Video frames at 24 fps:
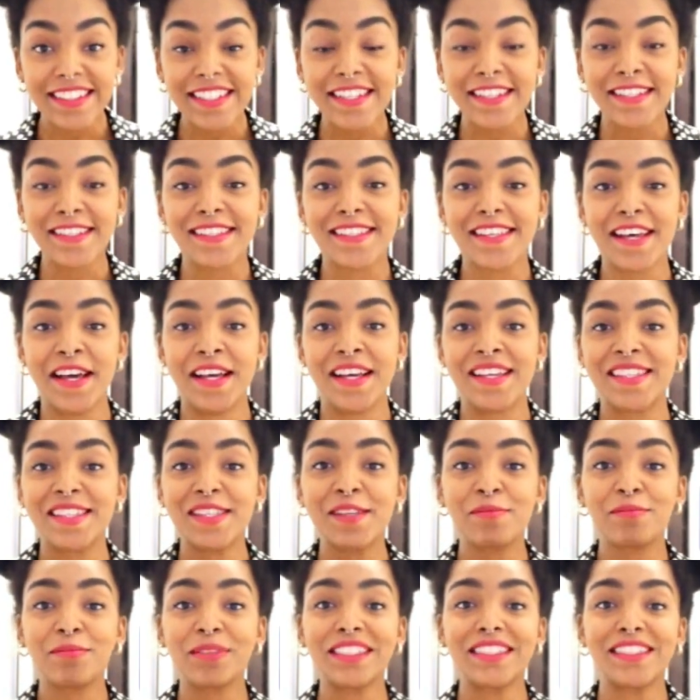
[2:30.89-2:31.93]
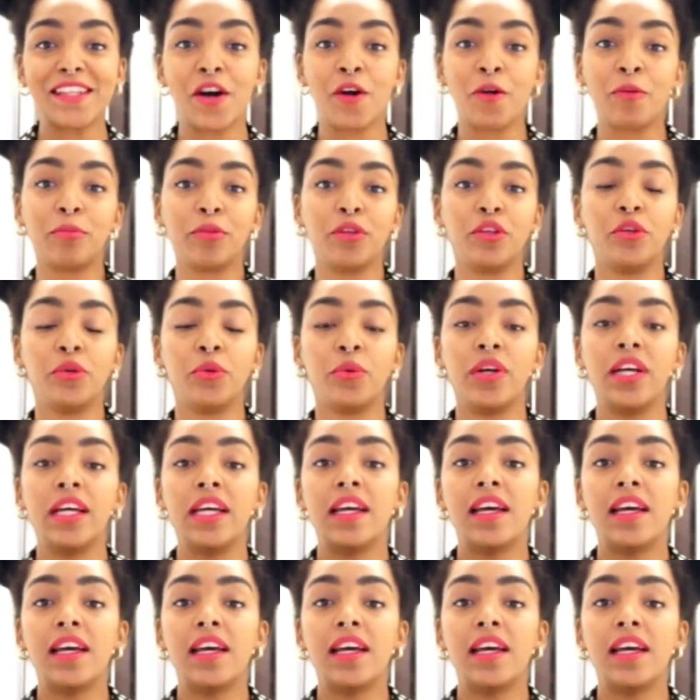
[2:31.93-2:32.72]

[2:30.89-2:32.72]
It's simply to help you